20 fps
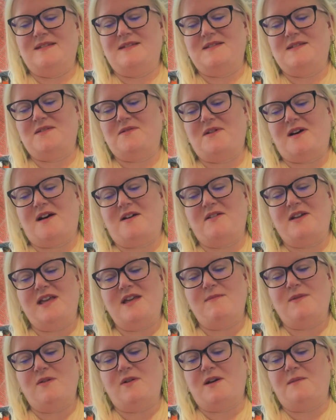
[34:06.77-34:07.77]
I'll
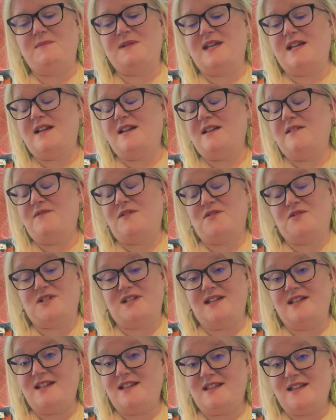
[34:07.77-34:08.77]
keep you updated if there's
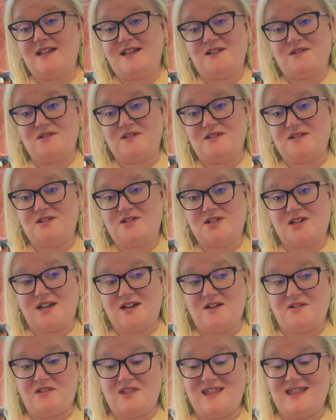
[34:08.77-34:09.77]
anything else to share
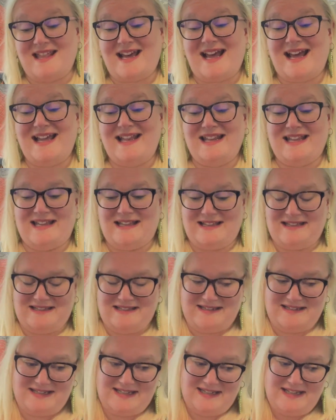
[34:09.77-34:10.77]
on that
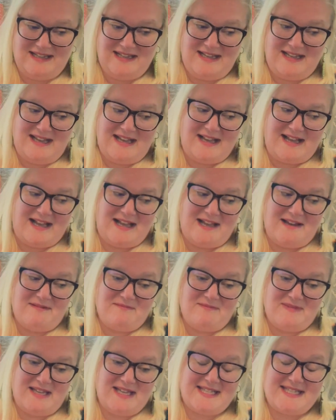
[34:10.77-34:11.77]
end.
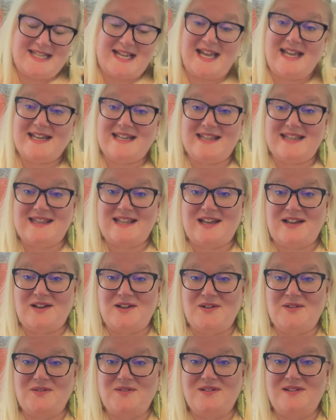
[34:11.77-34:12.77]
I'm excited,
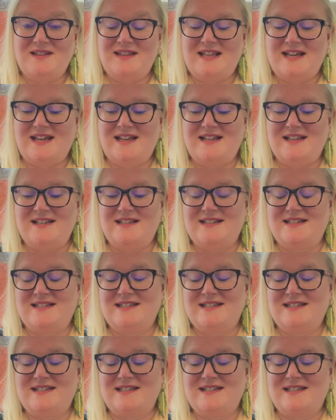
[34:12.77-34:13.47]
though, that